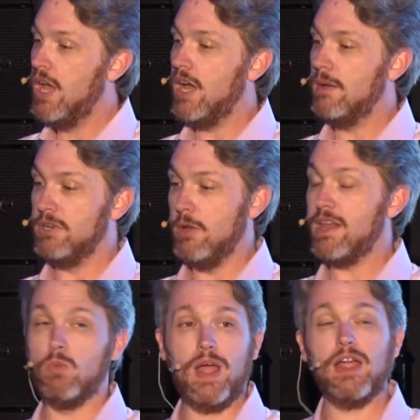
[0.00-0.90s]
uh, but no
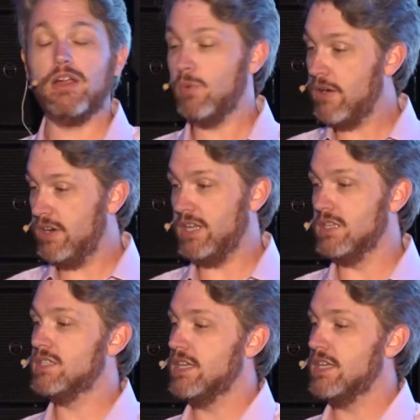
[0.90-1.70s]
matter where, where it is,